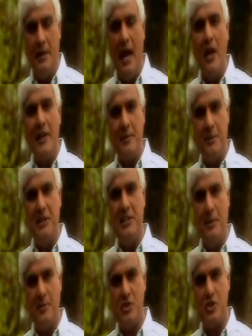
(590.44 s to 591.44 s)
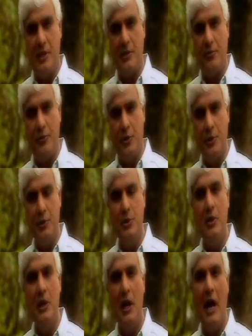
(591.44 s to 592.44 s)
Now let me demonstrate for
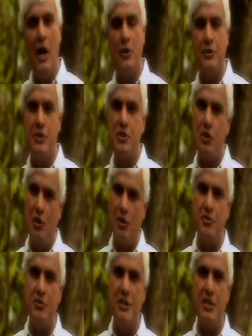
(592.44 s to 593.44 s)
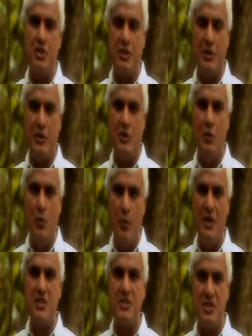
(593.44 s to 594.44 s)
you how this contradiction
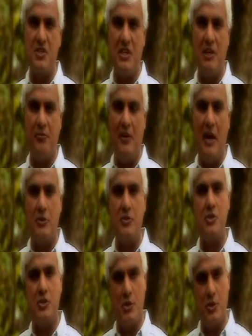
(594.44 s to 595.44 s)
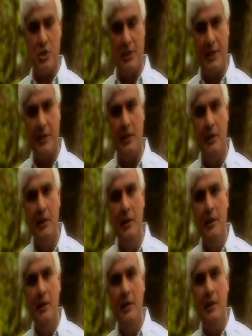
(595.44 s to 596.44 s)
works itself out socially.
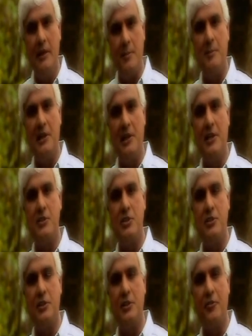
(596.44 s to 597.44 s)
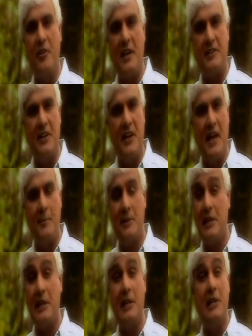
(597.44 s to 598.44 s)
Let me alert you to the fact that I'm
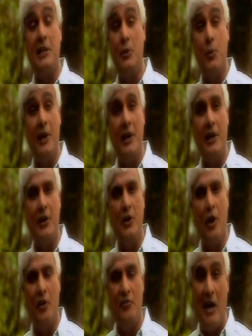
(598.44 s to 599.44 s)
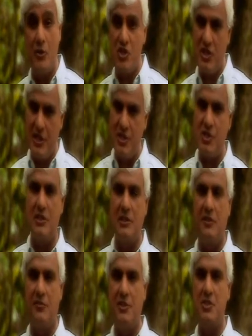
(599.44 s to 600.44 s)
keenly aware of how
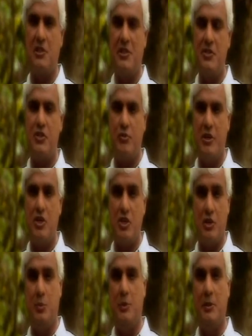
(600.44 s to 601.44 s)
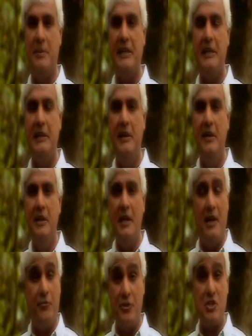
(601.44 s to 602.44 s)
sensitive this illustration will be,
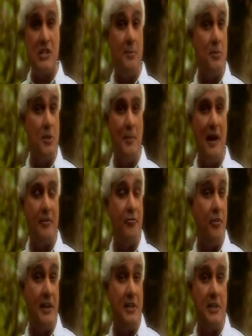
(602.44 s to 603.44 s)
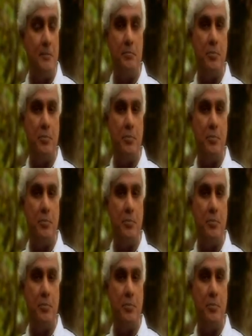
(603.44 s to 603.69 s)
and for some you might find it